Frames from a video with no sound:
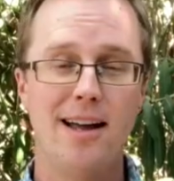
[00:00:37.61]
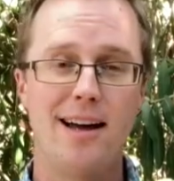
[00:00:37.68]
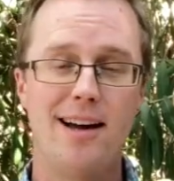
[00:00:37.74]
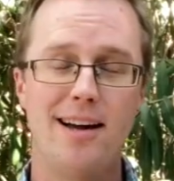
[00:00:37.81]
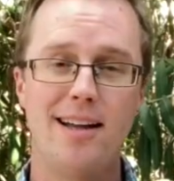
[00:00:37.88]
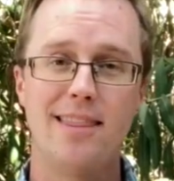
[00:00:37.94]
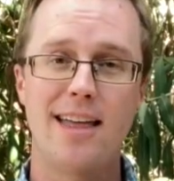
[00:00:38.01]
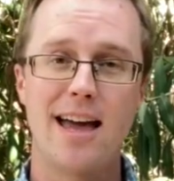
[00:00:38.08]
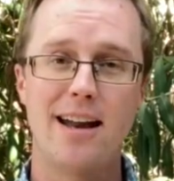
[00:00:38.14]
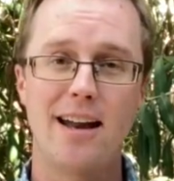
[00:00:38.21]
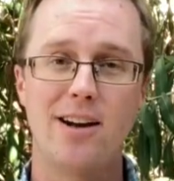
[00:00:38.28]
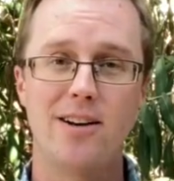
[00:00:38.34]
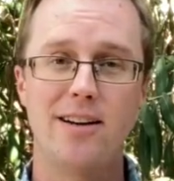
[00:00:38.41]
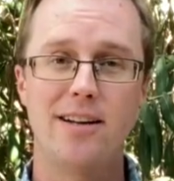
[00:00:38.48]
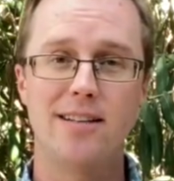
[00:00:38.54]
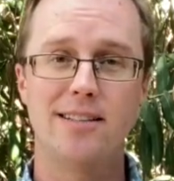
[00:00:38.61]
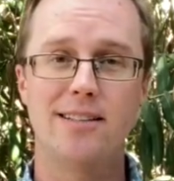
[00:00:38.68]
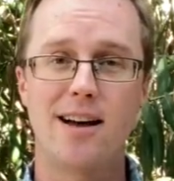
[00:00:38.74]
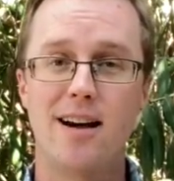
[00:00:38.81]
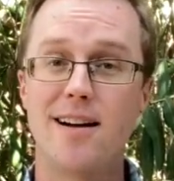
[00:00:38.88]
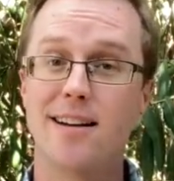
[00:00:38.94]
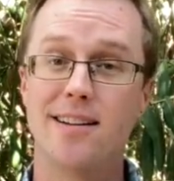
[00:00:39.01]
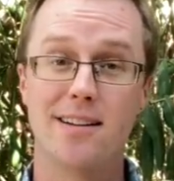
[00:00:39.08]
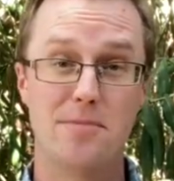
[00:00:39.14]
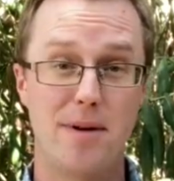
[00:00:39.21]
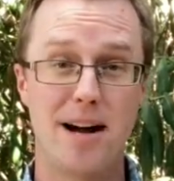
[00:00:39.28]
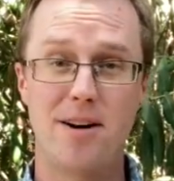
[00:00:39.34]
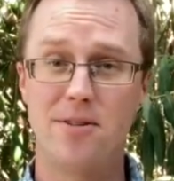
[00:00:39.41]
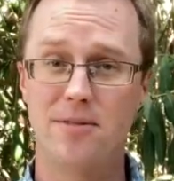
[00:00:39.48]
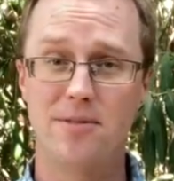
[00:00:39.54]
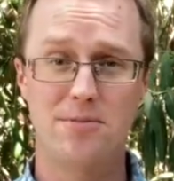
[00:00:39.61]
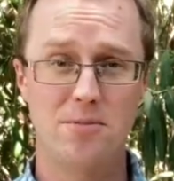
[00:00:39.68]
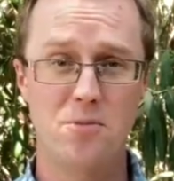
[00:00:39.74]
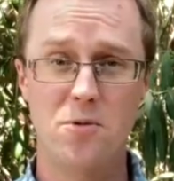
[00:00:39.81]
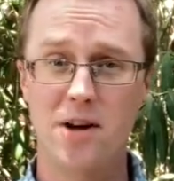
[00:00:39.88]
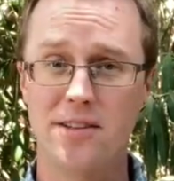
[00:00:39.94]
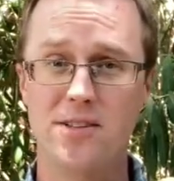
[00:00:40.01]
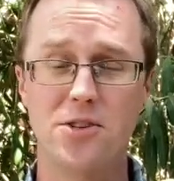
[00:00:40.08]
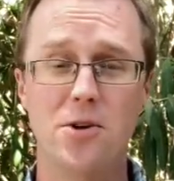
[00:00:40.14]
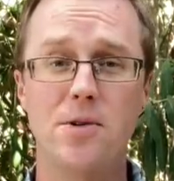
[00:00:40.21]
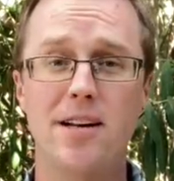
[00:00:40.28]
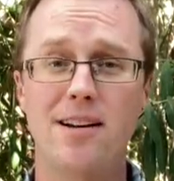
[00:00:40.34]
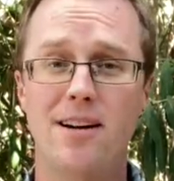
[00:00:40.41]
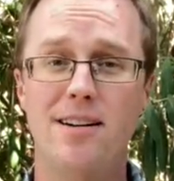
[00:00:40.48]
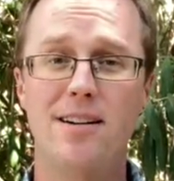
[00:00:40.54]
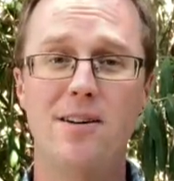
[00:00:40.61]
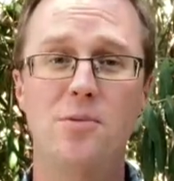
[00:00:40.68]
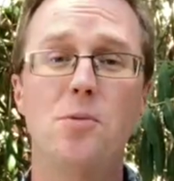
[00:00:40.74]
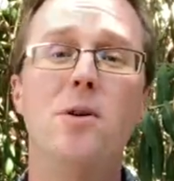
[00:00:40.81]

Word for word: uh, that area talk about what's going on,